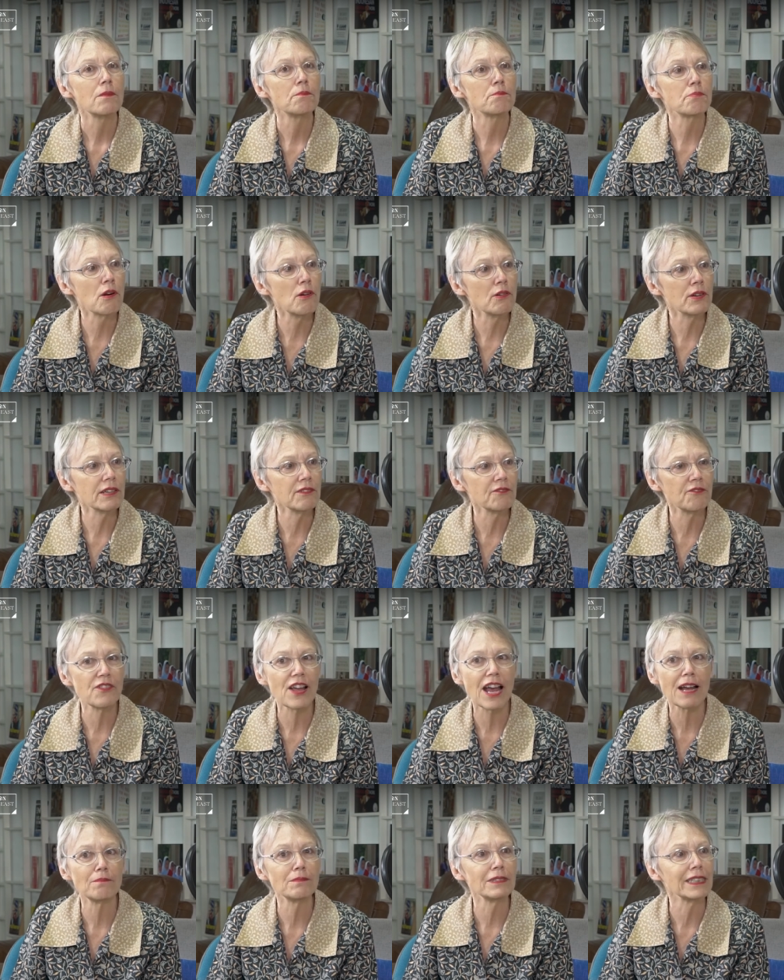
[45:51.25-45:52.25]
broken
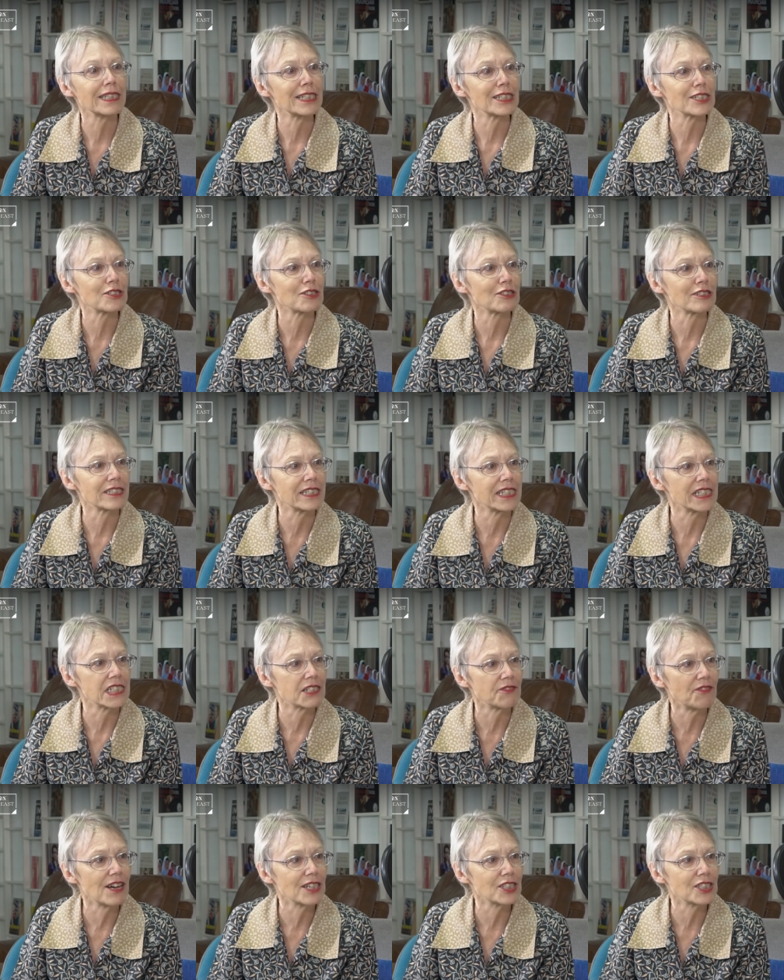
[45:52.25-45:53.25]
families or
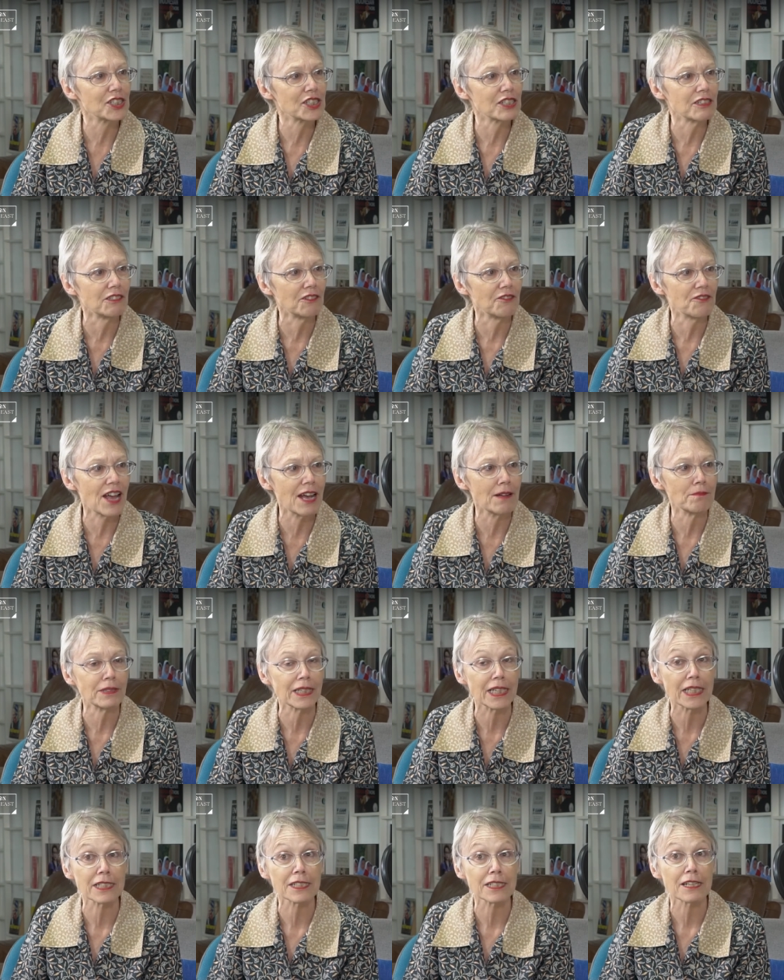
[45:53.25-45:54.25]
dysfunctional
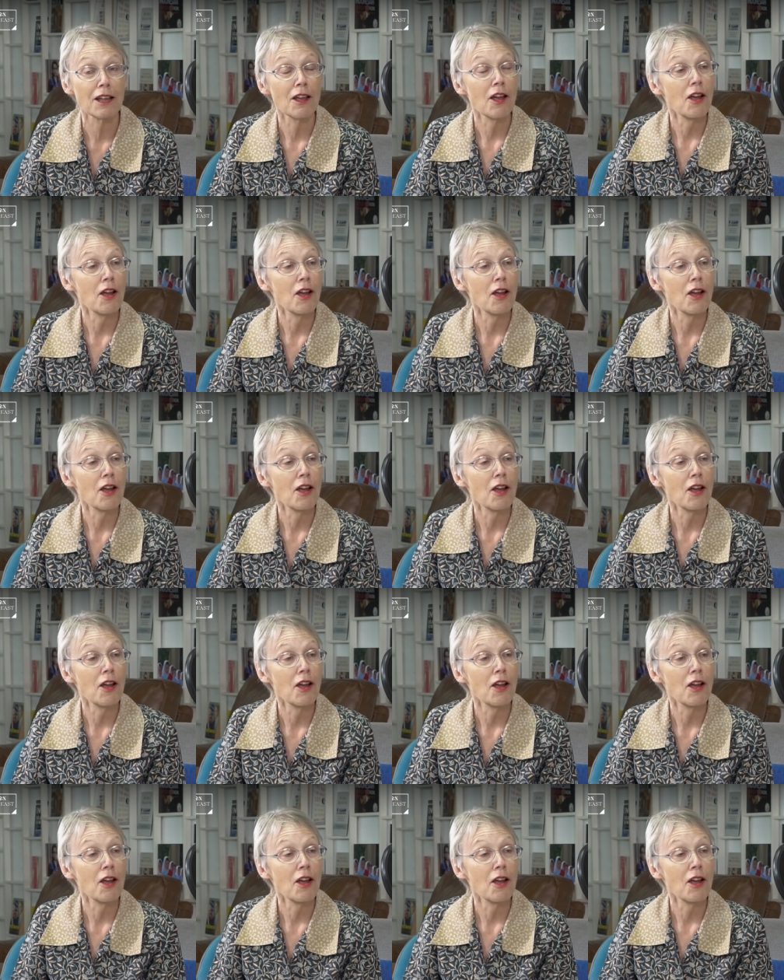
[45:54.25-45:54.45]
families,